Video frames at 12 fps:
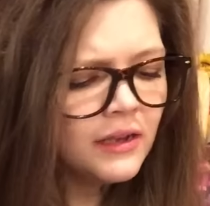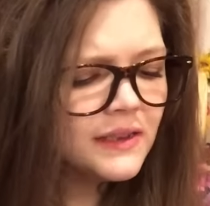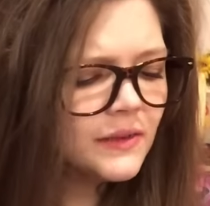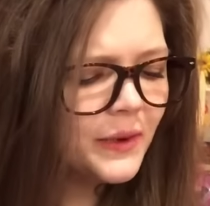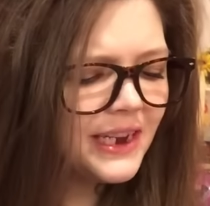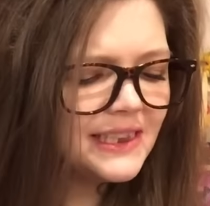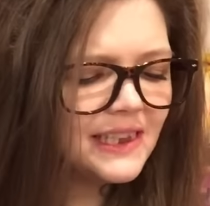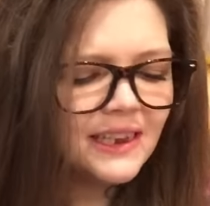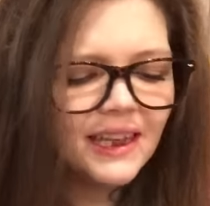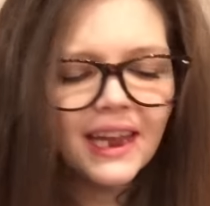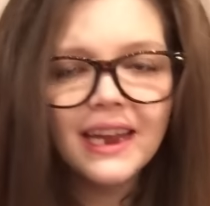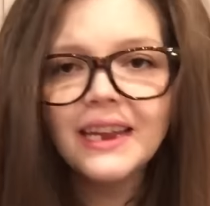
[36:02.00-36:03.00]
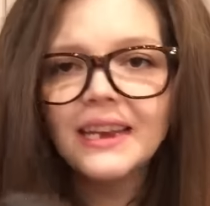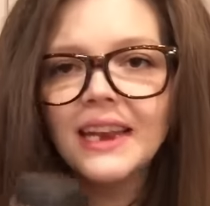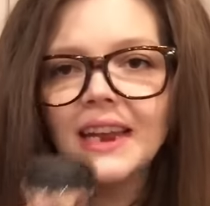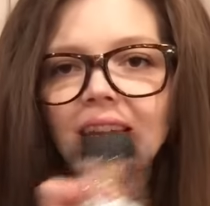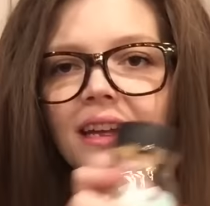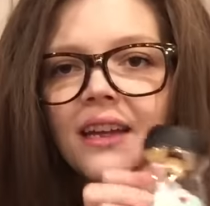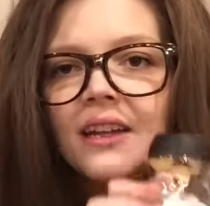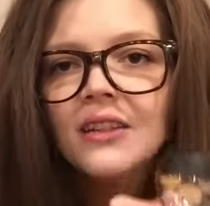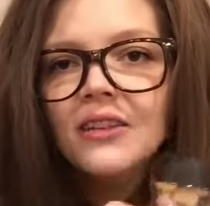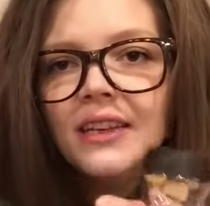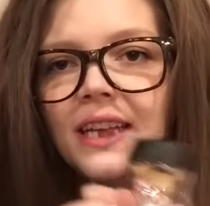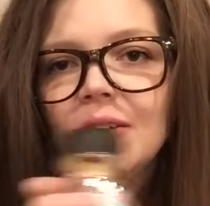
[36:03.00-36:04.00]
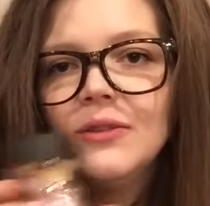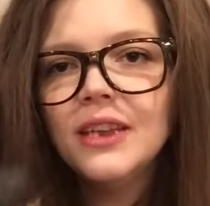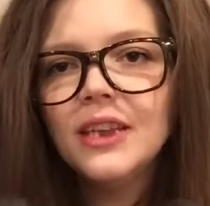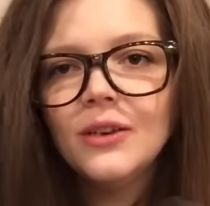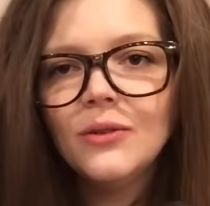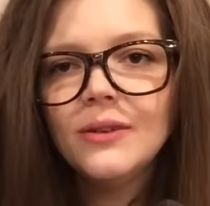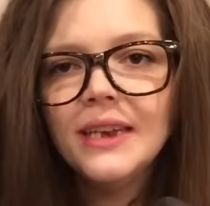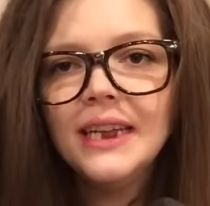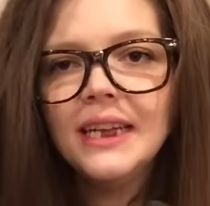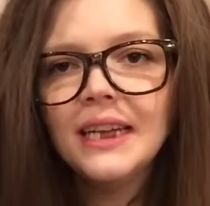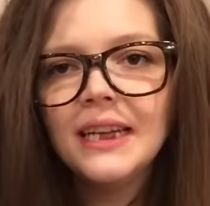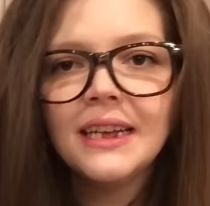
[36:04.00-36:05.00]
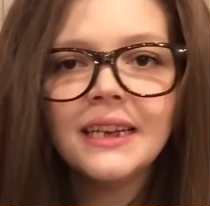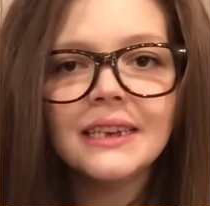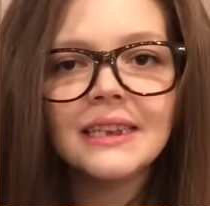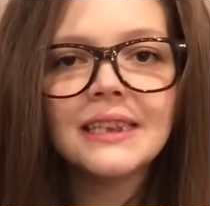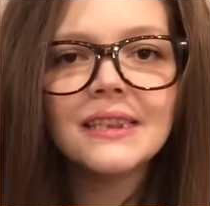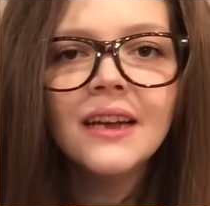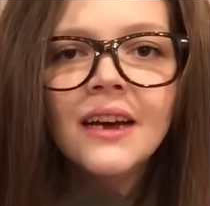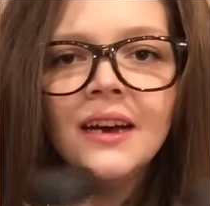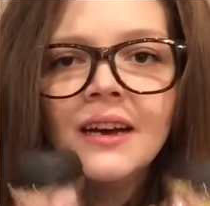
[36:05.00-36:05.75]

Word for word: Sweets and candy. Look how cuteness.